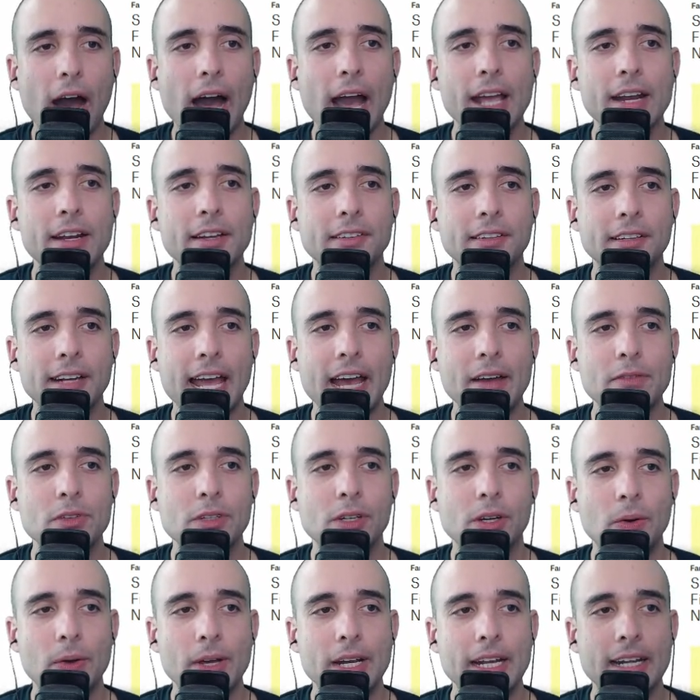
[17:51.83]
does it have to
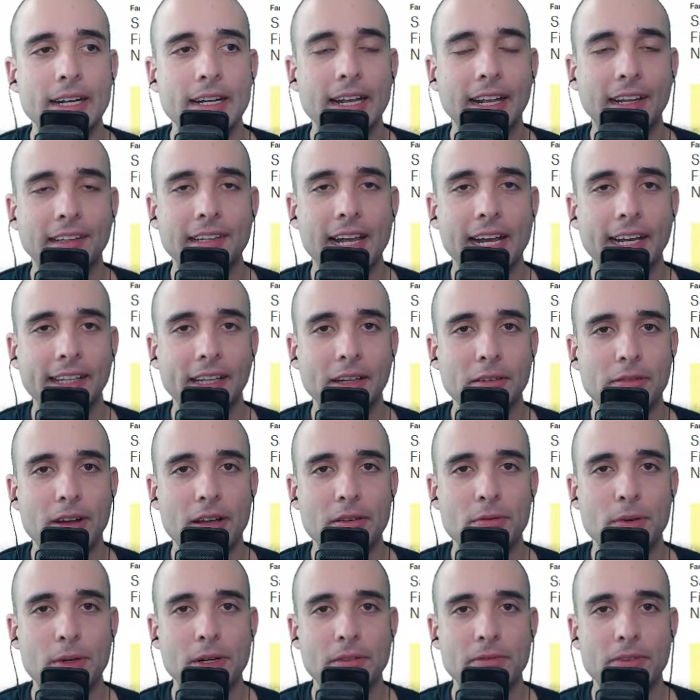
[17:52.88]
go in at exactly at
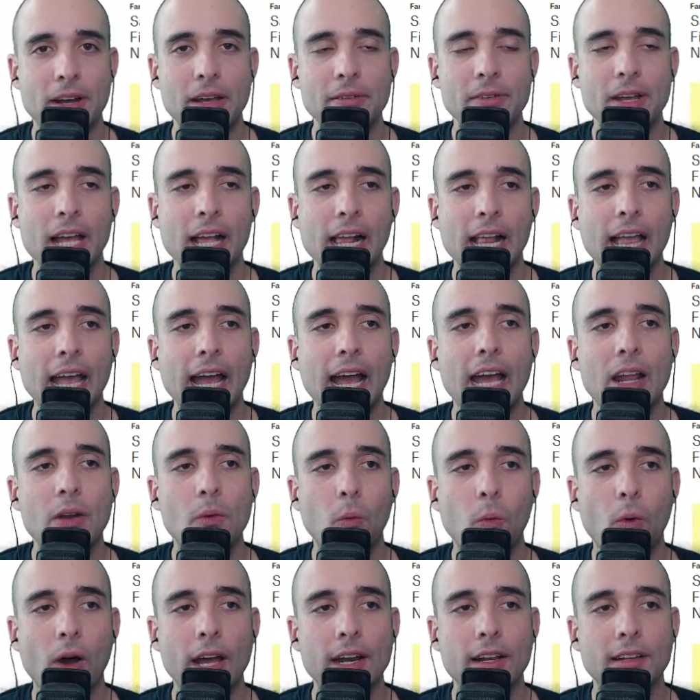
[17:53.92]
5:45? And
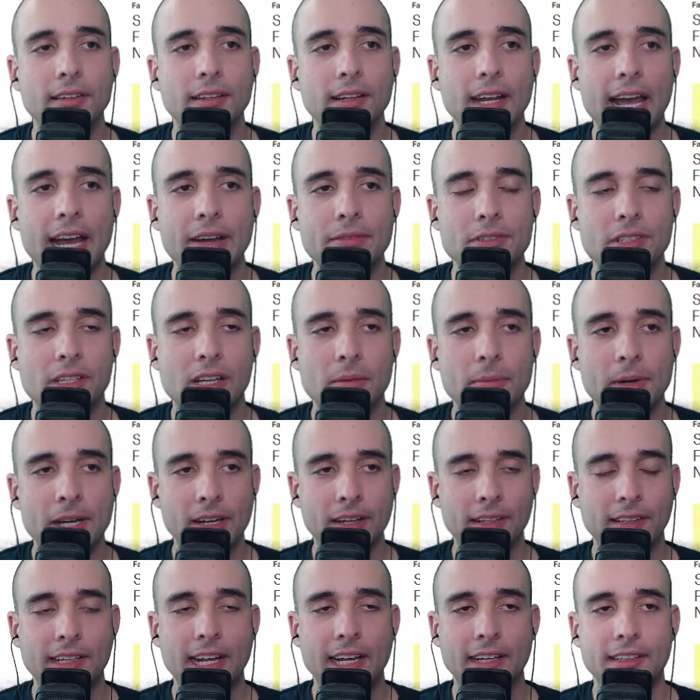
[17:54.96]
why does it have to come out
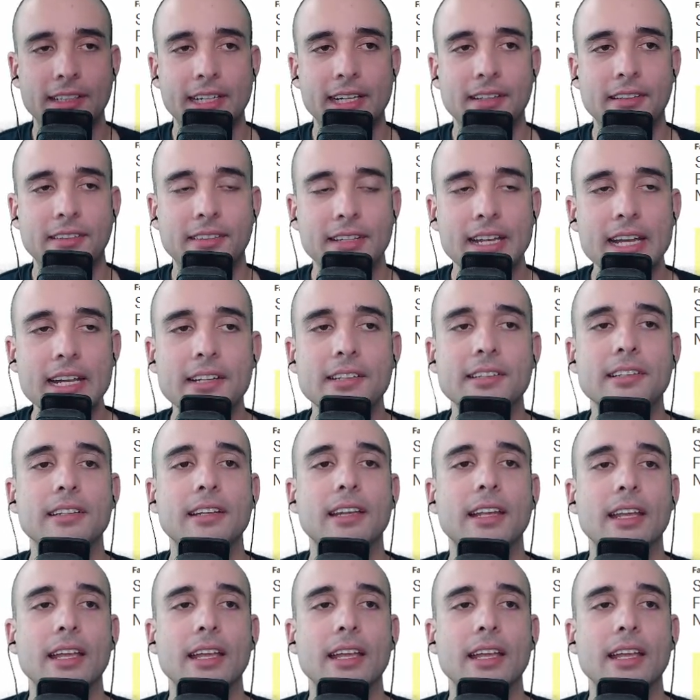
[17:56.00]
exactly at 6?